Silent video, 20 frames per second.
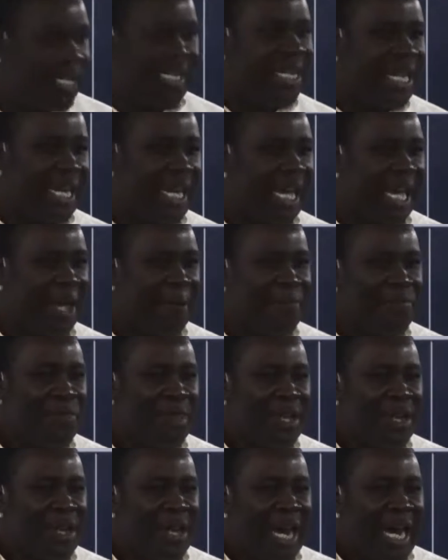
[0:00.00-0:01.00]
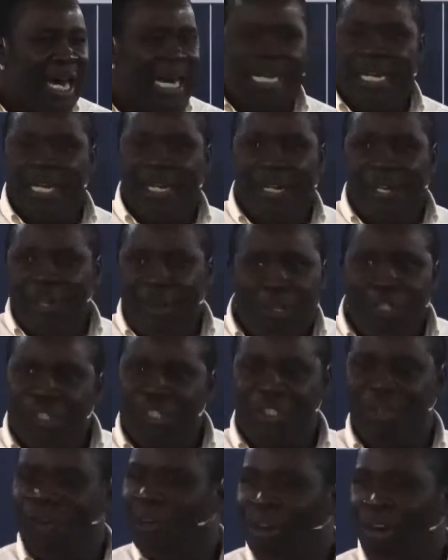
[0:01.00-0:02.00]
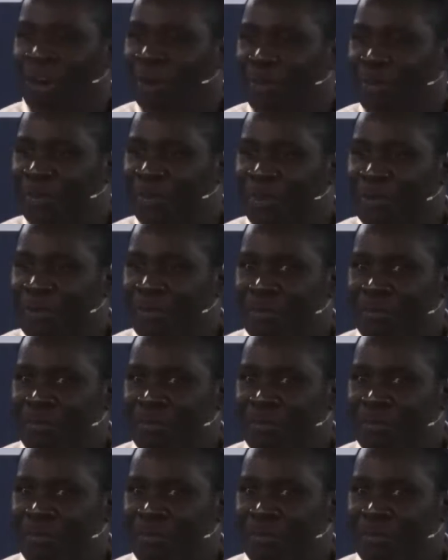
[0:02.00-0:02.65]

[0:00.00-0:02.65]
Peter had lost hope.